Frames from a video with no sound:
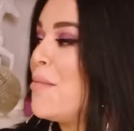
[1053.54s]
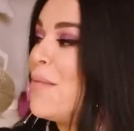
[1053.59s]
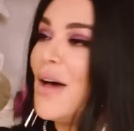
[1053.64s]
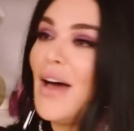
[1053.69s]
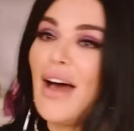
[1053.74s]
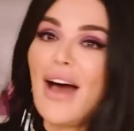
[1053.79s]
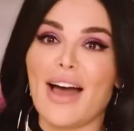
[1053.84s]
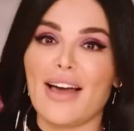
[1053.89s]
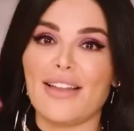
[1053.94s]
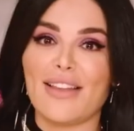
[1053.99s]

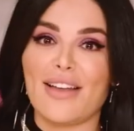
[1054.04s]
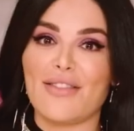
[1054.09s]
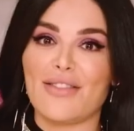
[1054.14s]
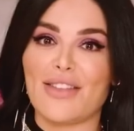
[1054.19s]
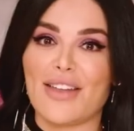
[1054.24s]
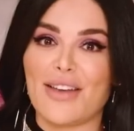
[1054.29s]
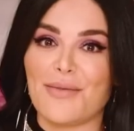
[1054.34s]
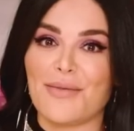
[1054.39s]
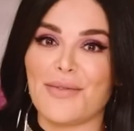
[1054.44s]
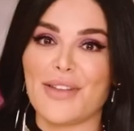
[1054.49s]
but I
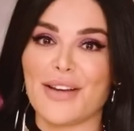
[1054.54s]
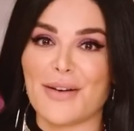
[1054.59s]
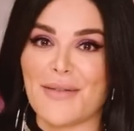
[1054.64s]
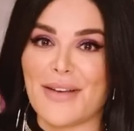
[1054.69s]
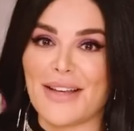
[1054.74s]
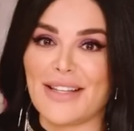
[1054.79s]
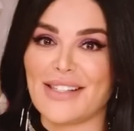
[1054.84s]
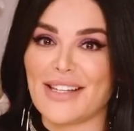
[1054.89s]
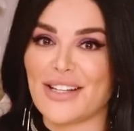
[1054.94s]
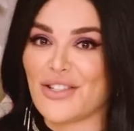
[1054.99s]
love them. They're
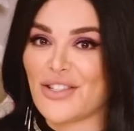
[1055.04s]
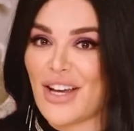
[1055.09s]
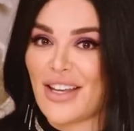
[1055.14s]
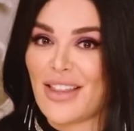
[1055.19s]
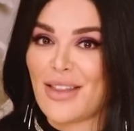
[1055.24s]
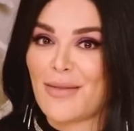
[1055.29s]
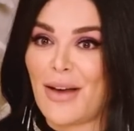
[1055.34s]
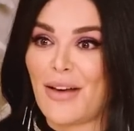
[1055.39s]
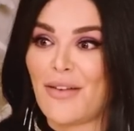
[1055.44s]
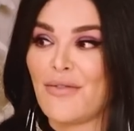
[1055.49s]
amazing.
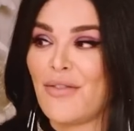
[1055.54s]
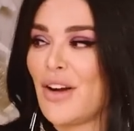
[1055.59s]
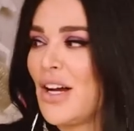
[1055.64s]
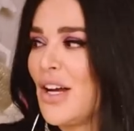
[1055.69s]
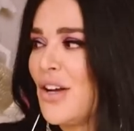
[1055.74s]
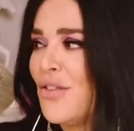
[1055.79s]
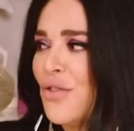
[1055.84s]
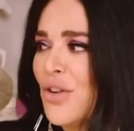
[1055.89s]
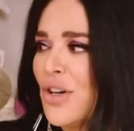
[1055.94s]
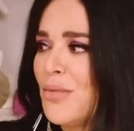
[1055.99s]
Check them out.
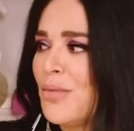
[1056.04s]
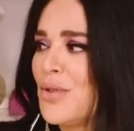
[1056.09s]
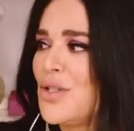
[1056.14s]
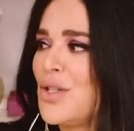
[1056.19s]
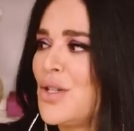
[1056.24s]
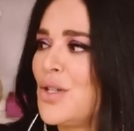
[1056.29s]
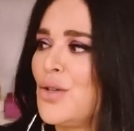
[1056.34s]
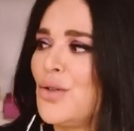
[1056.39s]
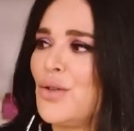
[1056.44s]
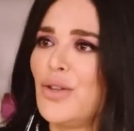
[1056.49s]
Very affordable
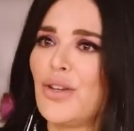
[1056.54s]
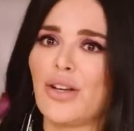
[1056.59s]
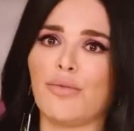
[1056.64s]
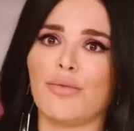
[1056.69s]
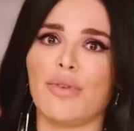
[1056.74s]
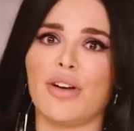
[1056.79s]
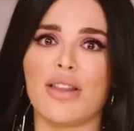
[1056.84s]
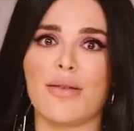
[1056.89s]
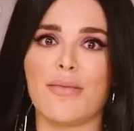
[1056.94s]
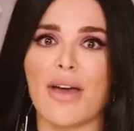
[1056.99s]
too. You
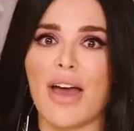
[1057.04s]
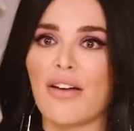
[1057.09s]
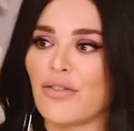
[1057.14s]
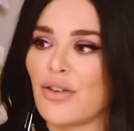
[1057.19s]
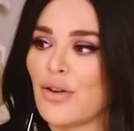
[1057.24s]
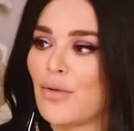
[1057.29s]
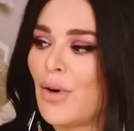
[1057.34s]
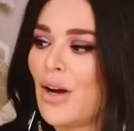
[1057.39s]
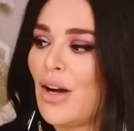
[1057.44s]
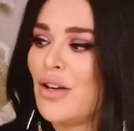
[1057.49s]
can wear them
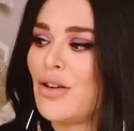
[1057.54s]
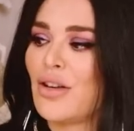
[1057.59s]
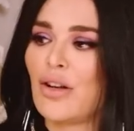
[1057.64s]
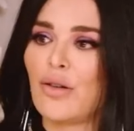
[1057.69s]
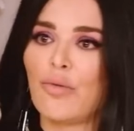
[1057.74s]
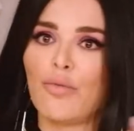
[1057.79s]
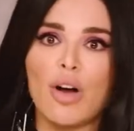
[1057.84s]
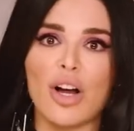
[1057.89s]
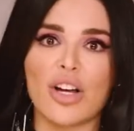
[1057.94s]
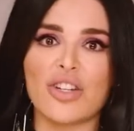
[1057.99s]
everywhere. You
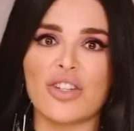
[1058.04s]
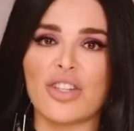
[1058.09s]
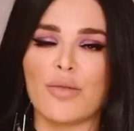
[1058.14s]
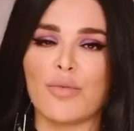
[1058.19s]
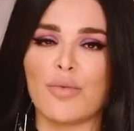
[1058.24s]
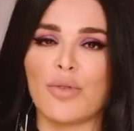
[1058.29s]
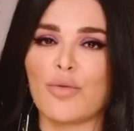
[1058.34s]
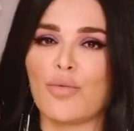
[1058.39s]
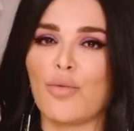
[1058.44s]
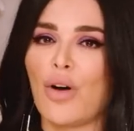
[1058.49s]
can wash
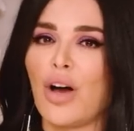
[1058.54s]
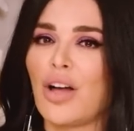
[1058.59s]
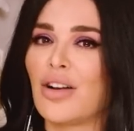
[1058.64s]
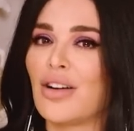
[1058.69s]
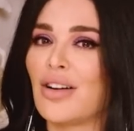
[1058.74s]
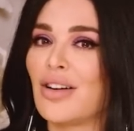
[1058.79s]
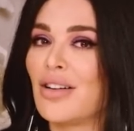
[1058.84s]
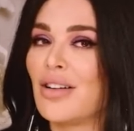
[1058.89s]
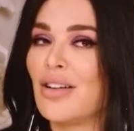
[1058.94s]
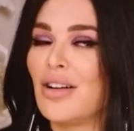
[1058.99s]
them with
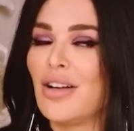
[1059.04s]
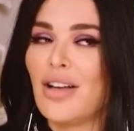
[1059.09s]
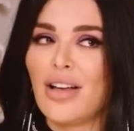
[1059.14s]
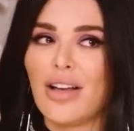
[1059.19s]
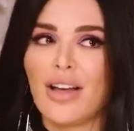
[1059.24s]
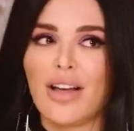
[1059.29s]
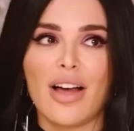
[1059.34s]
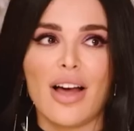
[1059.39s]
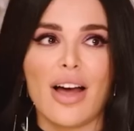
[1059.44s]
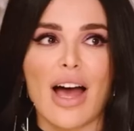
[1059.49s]
water.
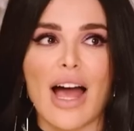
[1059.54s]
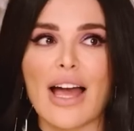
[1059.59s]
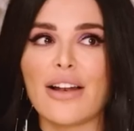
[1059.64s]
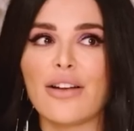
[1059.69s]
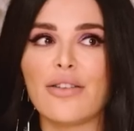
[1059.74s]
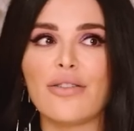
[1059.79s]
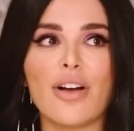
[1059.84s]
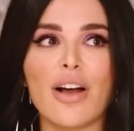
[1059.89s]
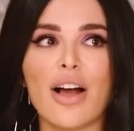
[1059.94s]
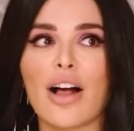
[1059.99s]
I
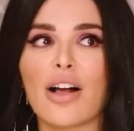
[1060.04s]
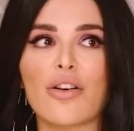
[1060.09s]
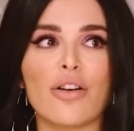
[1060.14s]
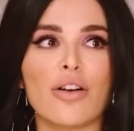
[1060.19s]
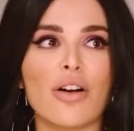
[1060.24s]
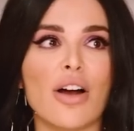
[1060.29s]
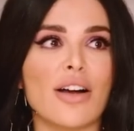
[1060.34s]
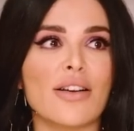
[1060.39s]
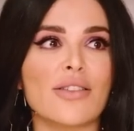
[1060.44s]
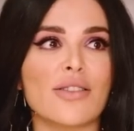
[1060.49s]
don't know how
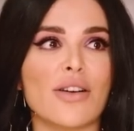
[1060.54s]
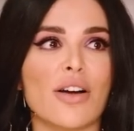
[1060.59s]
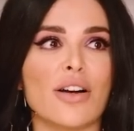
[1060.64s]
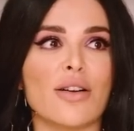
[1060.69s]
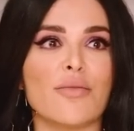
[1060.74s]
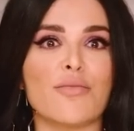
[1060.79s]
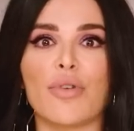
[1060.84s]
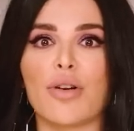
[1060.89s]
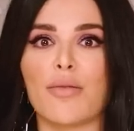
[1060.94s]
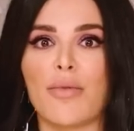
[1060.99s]
Crocs
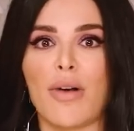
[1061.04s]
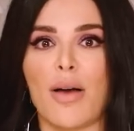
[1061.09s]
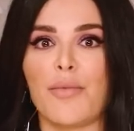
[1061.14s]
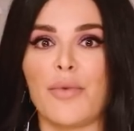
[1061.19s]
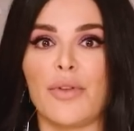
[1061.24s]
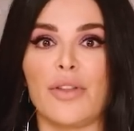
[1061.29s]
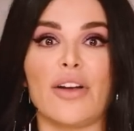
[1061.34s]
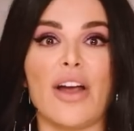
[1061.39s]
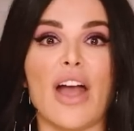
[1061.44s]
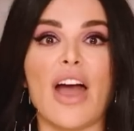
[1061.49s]
aren't more
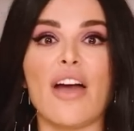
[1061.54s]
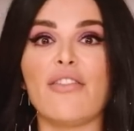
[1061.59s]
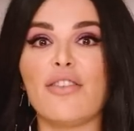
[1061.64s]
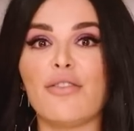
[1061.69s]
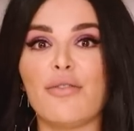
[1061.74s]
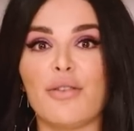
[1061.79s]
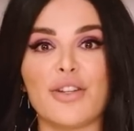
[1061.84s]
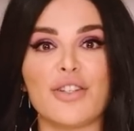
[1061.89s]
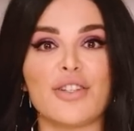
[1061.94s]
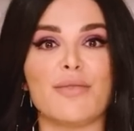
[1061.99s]
popular.
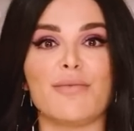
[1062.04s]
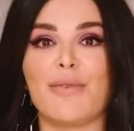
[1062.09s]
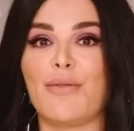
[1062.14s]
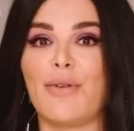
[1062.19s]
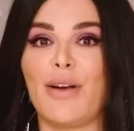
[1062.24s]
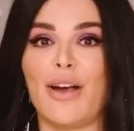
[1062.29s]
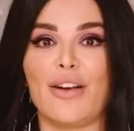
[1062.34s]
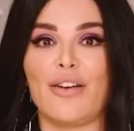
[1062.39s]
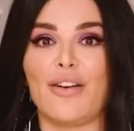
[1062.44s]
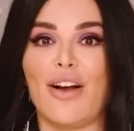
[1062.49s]
Everyone should be
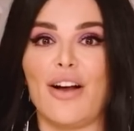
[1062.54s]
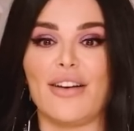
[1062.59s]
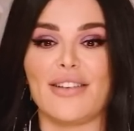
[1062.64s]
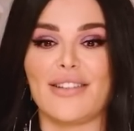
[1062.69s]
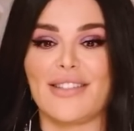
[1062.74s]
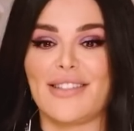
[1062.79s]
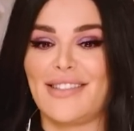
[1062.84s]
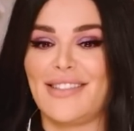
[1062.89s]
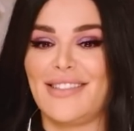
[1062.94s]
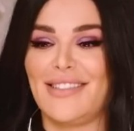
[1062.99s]
wearing
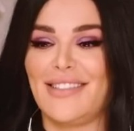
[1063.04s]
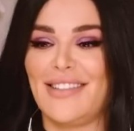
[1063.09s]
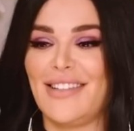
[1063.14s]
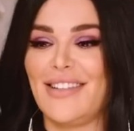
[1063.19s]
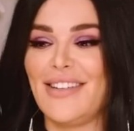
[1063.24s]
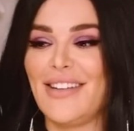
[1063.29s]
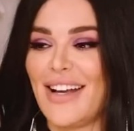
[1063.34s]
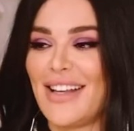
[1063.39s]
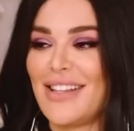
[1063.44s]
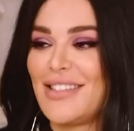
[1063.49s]
Crocs.
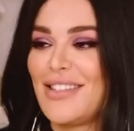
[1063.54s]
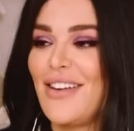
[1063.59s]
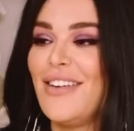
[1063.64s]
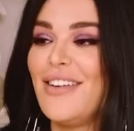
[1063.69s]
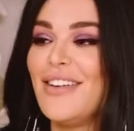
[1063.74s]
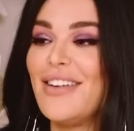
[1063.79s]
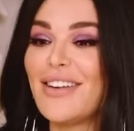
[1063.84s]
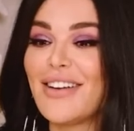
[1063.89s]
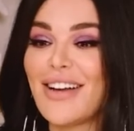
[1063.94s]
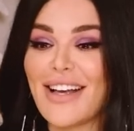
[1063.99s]
You guys,
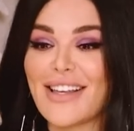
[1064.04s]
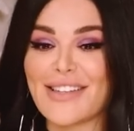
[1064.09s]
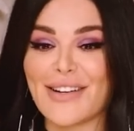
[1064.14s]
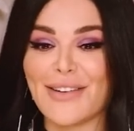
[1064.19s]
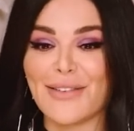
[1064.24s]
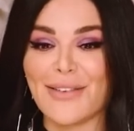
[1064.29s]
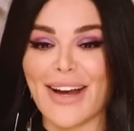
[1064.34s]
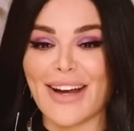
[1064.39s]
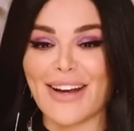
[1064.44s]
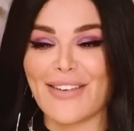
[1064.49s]
oh, you guys
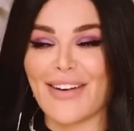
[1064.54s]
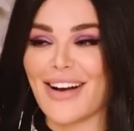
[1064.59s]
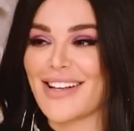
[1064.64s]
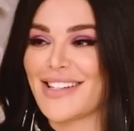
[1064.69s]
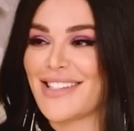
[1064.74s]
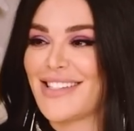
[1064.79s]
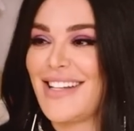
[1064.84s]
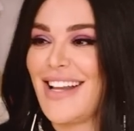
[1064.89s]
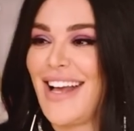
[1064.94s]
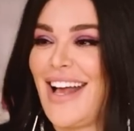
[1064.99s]
aren't wearing
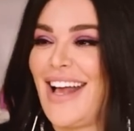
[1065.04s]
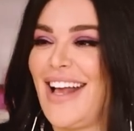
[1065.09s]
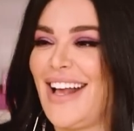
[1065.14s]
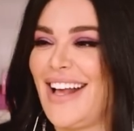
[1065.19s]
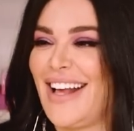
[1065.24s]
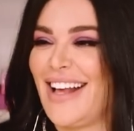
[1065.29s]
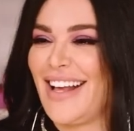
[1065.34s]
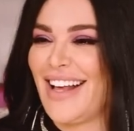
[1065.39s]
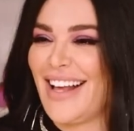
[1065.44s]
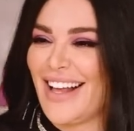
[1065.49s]
Crocs
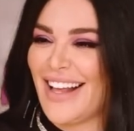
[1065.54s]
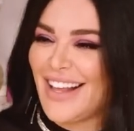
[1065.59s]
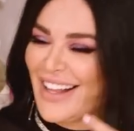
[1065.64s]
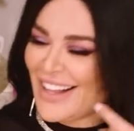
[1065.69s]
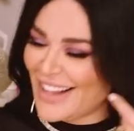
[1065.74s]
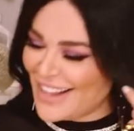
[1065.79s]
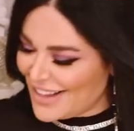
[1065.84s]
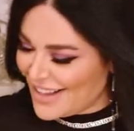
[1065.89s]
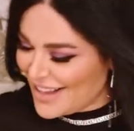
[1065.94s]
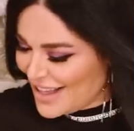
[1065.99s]

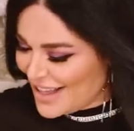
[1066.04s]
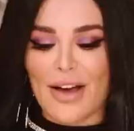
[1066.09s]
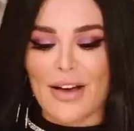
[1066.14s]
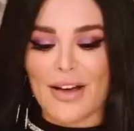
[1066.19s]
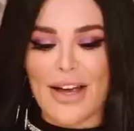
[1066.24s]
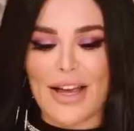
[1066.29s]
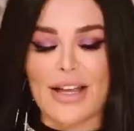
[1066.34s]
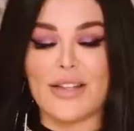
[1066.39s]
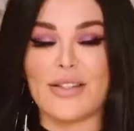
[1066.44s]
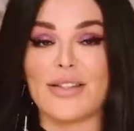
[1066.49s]
today.
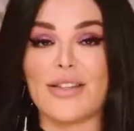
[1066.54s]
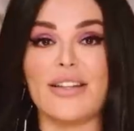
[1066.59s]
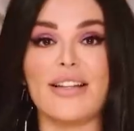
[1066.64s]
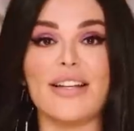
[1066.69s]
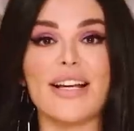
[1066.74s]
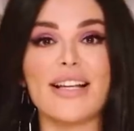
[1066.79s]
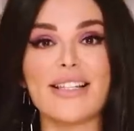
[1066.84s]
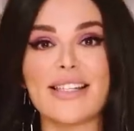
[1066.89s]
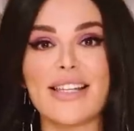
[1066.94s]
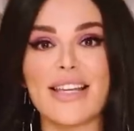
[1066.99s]
Okay, so the
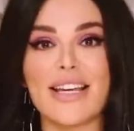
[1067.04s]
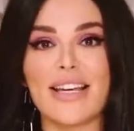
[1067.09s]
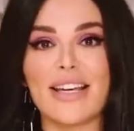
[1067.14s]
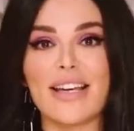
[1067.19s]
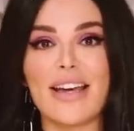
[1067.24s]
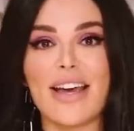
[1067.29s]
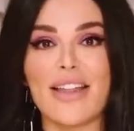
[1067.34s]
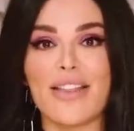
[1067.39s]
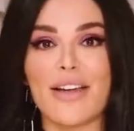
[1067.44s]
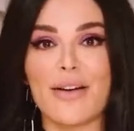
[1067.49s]
next
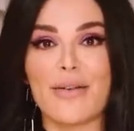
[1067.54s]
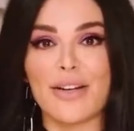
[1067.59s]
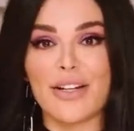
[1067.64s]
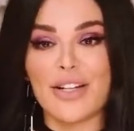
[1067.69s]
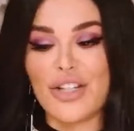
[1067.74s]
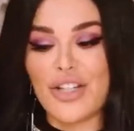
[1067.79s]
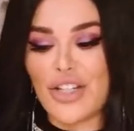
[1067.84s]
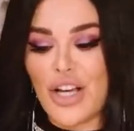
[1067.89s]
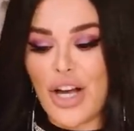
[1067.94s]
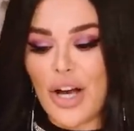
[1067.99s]
thing that we're
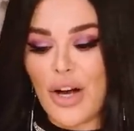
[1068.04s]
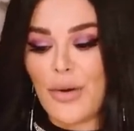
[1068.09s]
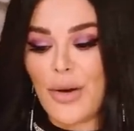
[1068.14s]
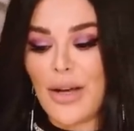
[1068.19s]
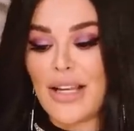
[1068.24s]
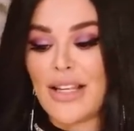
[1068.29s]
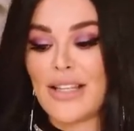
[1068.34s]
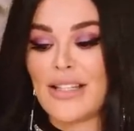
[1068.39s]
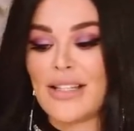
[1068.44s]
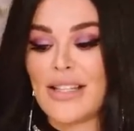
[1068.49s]
gonna show
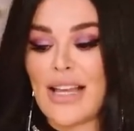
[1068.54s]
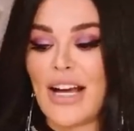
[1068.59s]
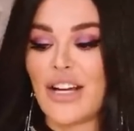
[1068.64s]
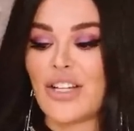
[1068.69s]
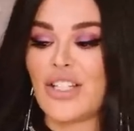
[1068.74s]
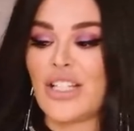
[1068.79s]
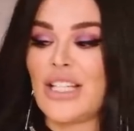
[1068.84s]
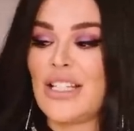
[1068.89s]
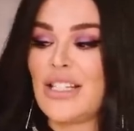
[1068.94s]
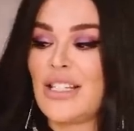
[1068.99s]
is
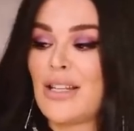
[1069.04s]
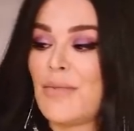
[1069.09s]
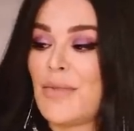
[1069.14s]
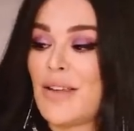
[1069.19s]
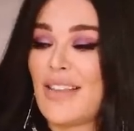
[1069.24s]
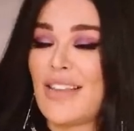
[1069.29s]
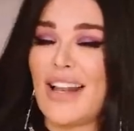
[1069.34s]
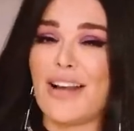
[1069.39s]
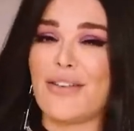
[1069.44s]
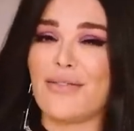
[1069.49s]
actually
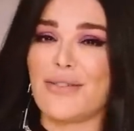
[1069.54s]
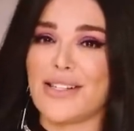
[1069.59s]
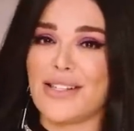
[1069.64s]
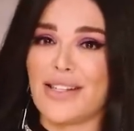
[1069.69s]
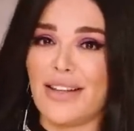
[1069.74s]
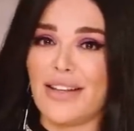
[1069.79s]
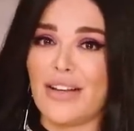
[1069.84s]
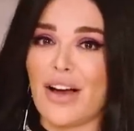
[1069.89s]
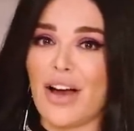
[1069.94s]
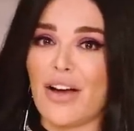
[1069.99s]
something that I
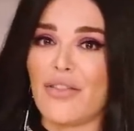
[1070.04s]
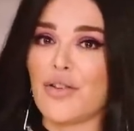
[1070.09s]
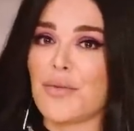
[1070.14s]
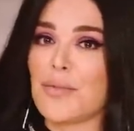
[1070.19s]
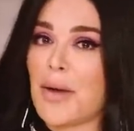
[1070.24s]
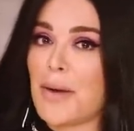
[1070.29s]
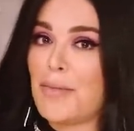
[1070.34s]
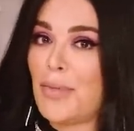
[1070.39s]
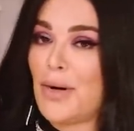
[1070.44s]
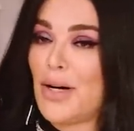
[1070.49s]
recently got for
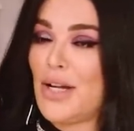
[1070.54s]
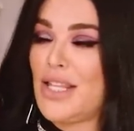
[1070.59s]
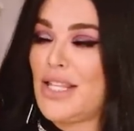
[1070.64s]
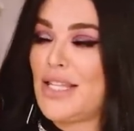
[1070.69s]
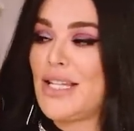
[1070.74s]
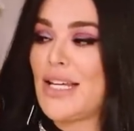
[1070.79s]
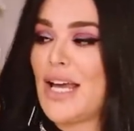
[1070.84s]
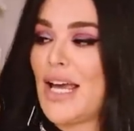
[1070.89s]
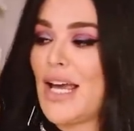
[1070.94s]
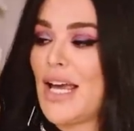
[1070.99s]
my
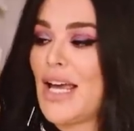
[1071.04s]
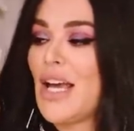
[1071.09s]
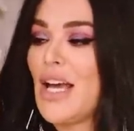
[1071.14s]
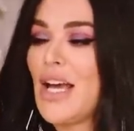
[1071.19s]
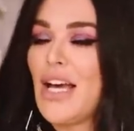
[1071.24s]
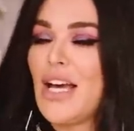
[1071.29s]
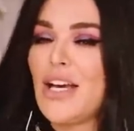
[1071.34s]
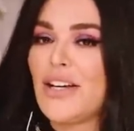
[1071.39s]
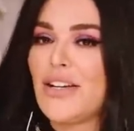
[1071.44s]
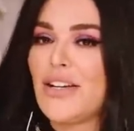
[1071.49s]
birthday